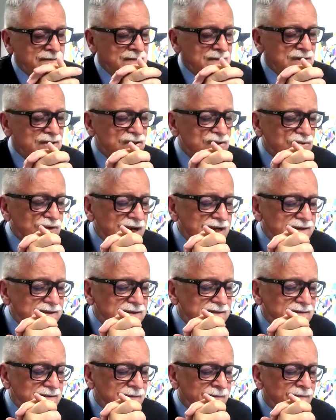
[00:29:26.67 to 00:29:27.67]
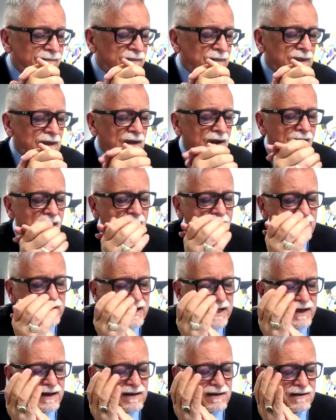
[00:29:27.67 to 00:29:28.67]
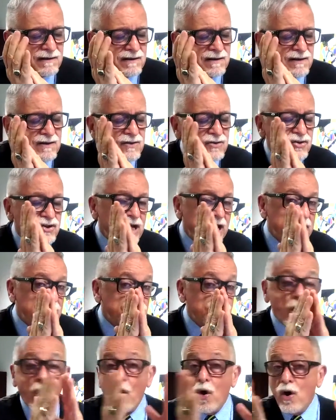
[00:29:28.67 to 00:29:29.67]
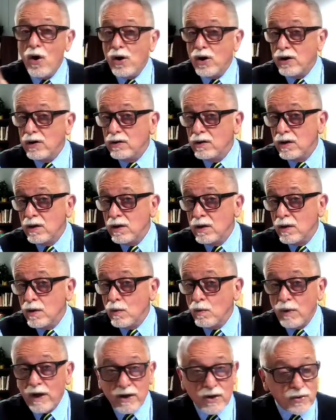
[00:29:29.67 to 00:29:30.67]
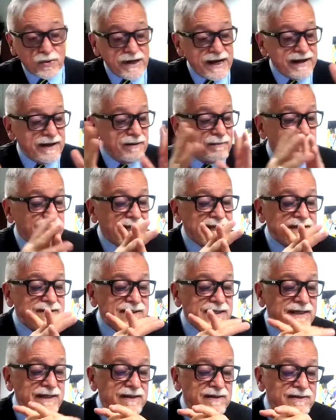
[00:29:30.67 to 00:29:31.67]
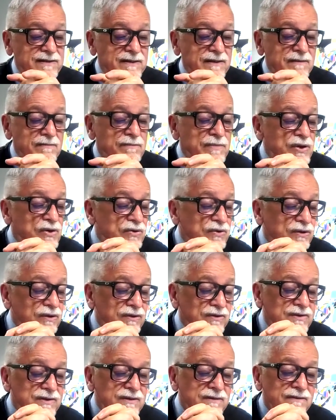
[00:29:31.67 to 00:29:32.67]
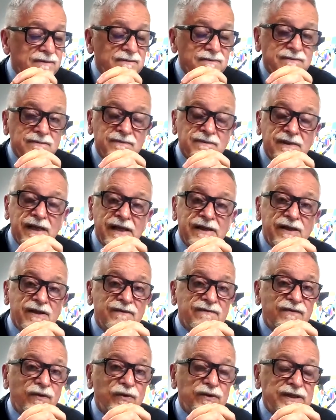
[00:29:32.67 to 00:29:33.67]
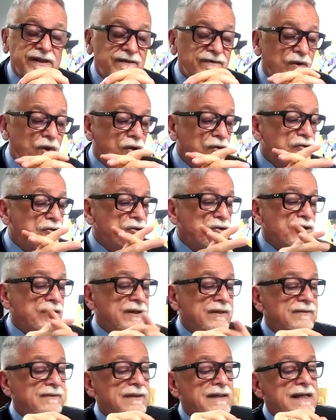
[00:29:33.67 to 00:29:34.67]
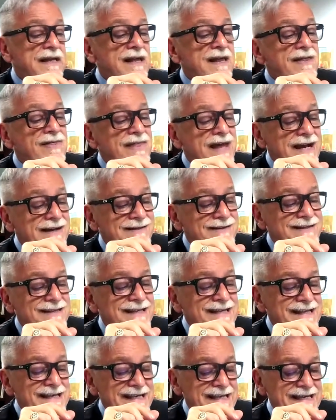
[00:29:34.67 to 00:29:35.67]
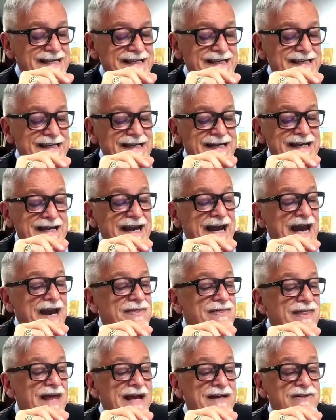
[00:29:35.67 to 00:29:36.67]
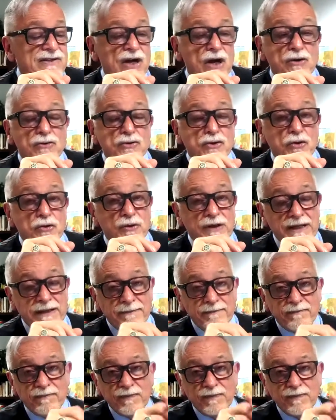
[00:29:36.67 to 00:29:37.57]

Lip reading: stress, heartache, challenge, or what created blessings, miracles, and the unfolding of all good. That's the key, and that's our journey.